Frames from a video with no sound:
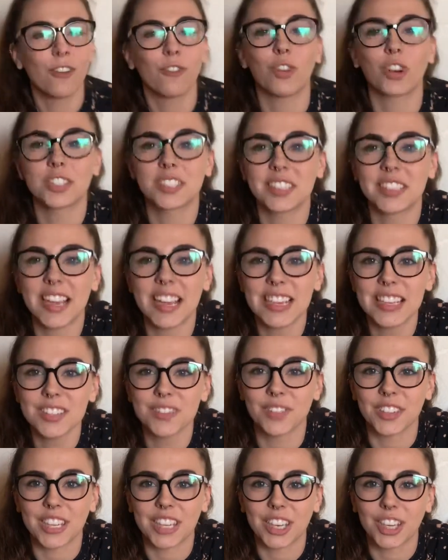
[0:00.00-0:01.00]
For
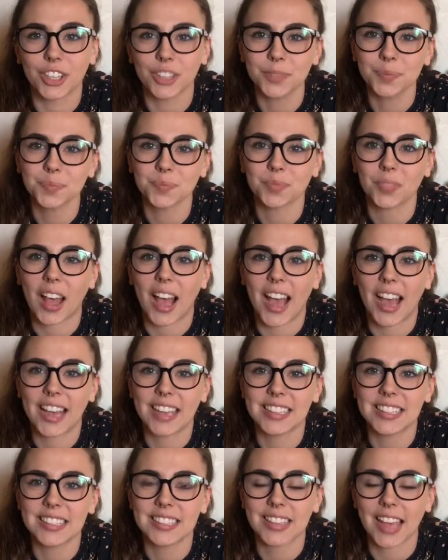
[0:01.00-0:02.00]
today's video,
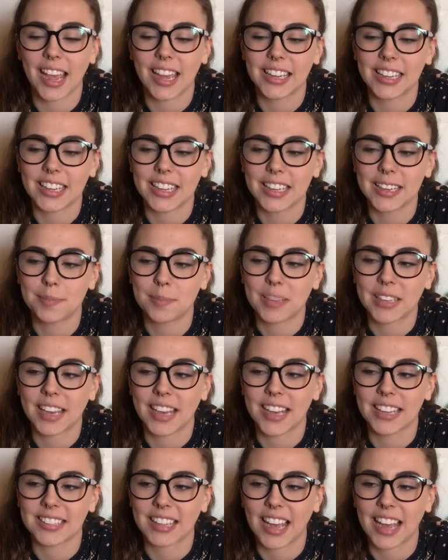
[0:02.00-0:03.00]
I decided
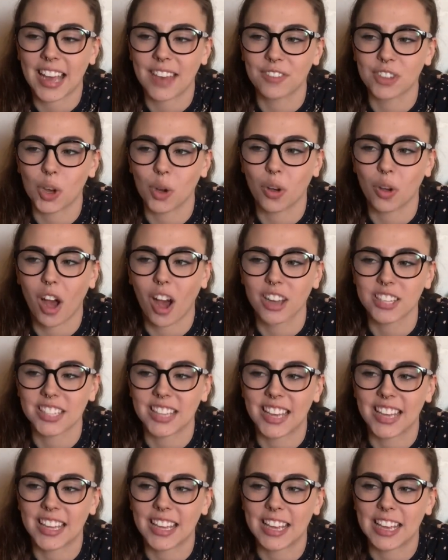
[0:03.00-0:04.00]
because I had no
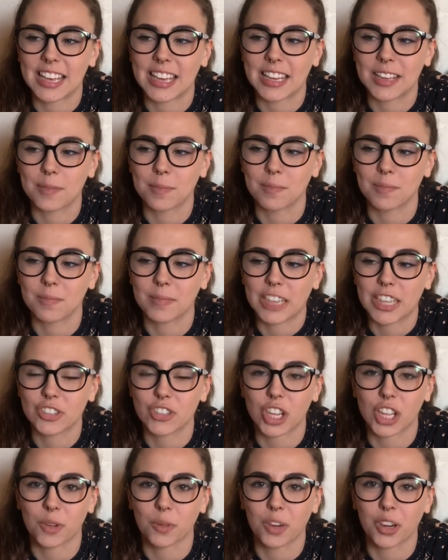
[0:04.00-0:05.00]
content and me and
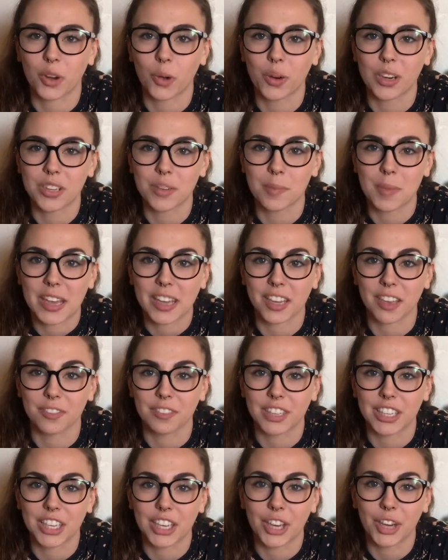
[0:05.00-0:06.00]
Chandler were going to make a
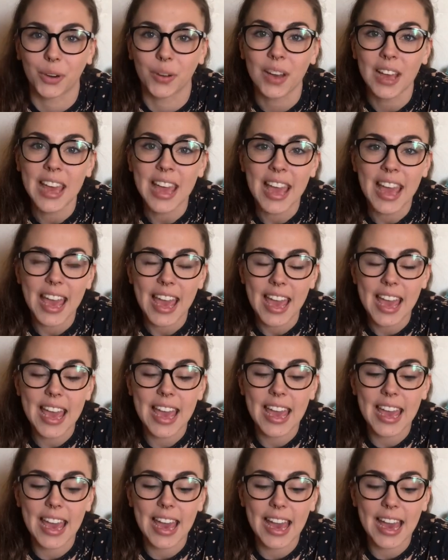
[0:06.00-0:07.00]
video,
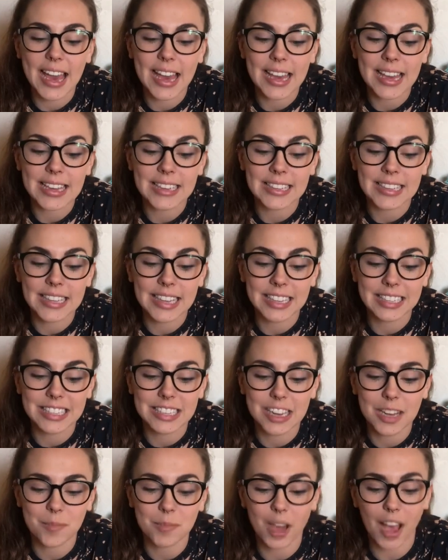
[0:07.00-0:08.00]
and he
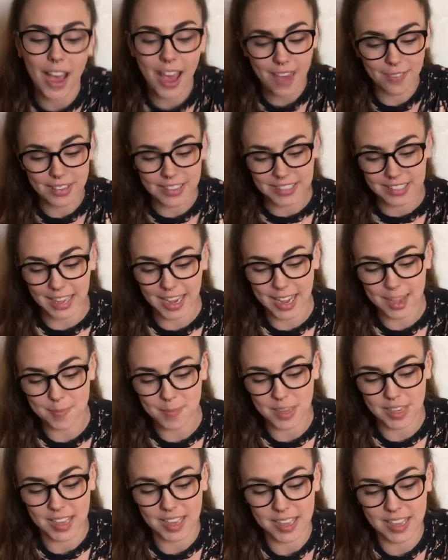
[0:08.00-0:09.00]
ended up not having time
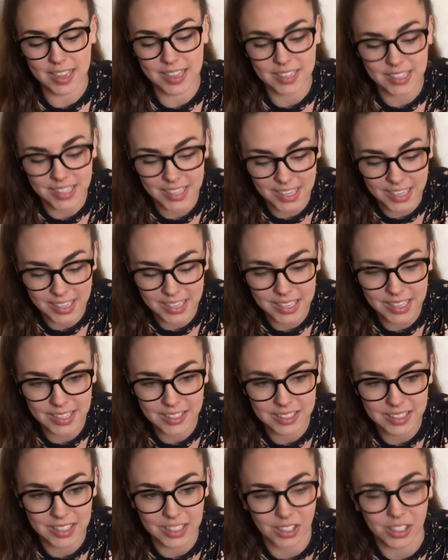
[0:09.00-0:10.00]
because
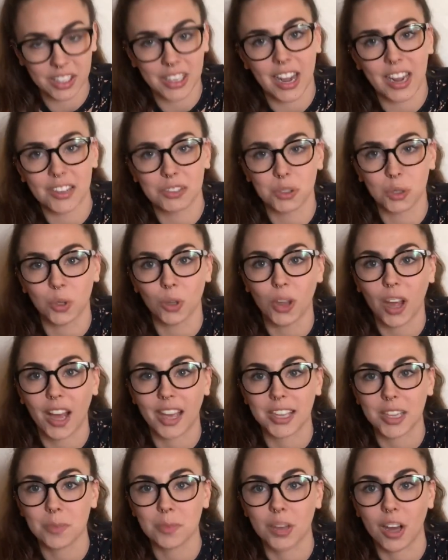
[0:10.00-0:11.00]
he's still in high school.
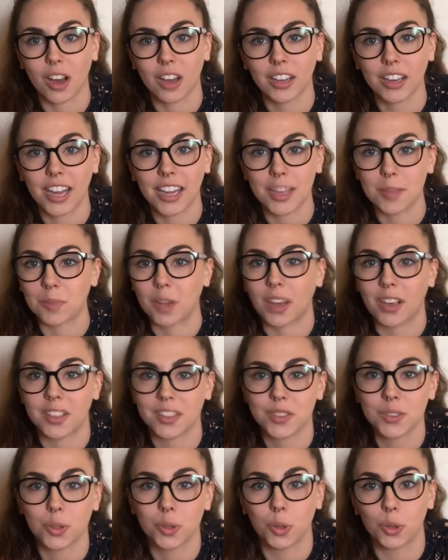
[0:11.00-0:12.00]
I am not
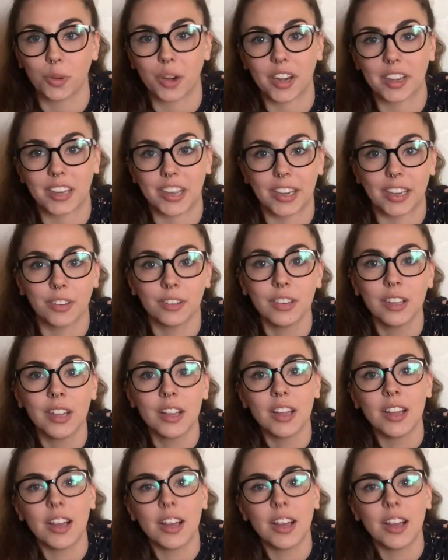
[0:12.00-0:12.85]
in school right now.